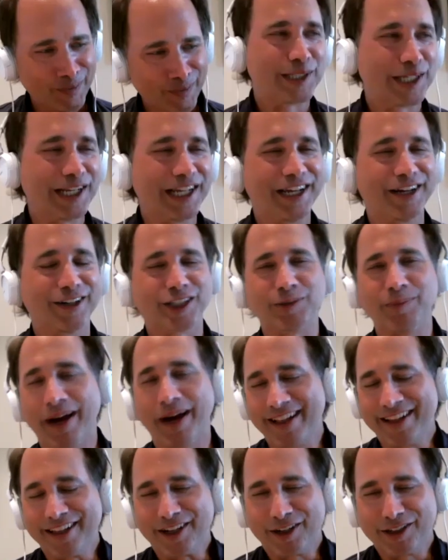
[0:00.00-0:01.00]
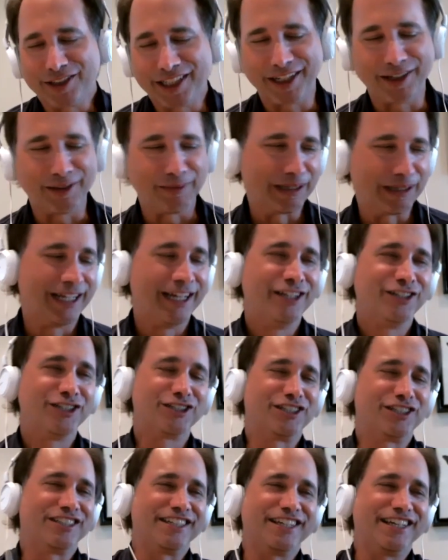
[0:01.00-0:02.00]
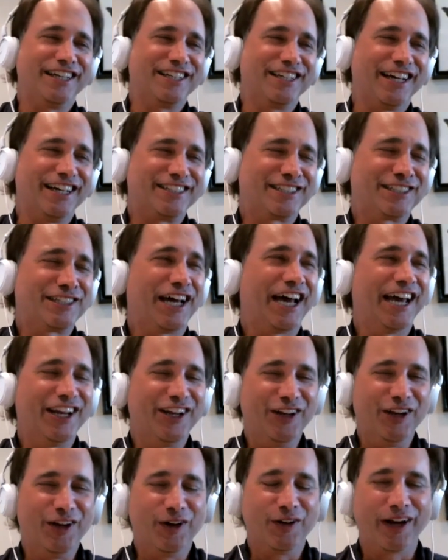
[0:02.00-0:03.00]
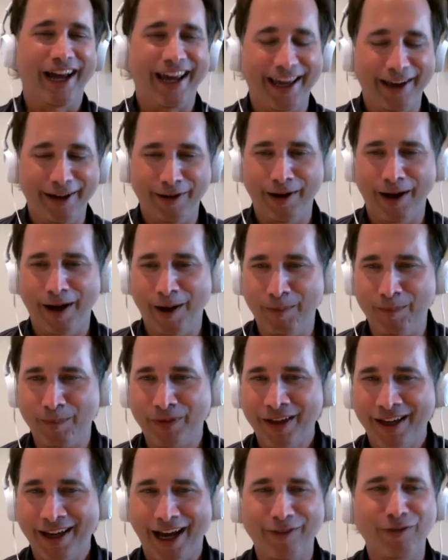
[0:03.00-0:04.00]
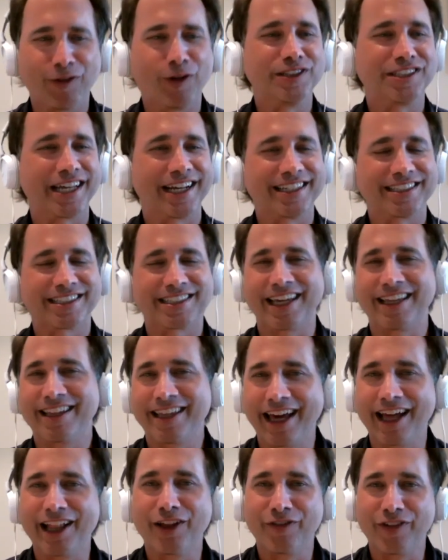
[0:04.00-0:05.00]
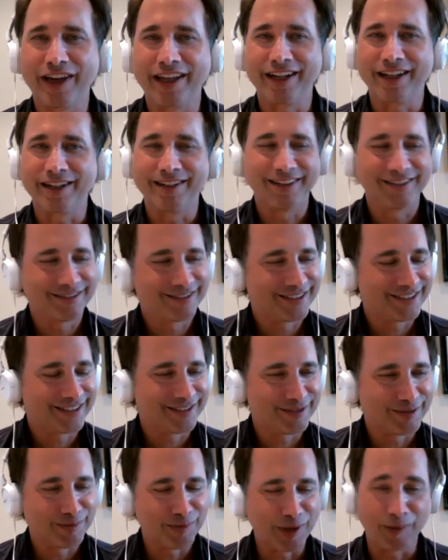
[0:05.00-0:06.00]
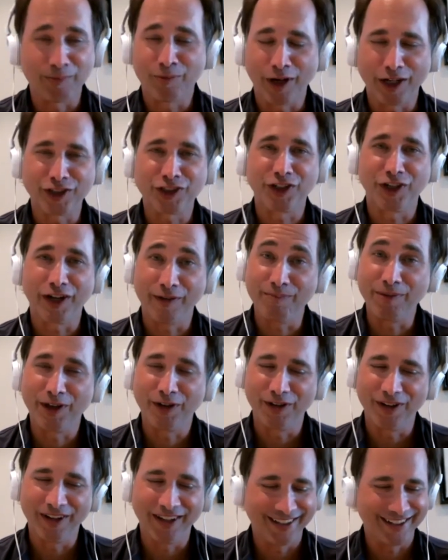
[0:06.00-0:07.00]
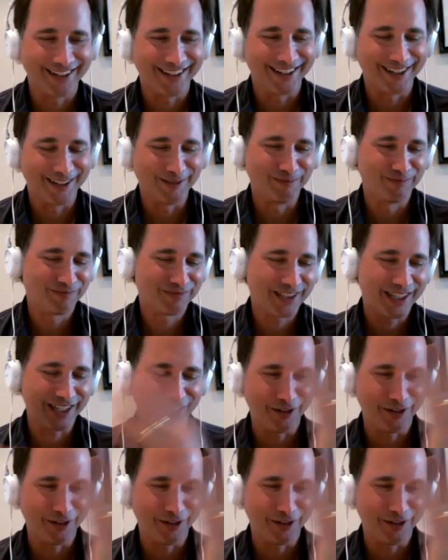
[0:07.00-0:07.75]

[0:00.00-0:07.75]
sitting here smiling because just as a, a side note, I uh, um I've always had a slightly elevated blood pressure, and I've been on um, you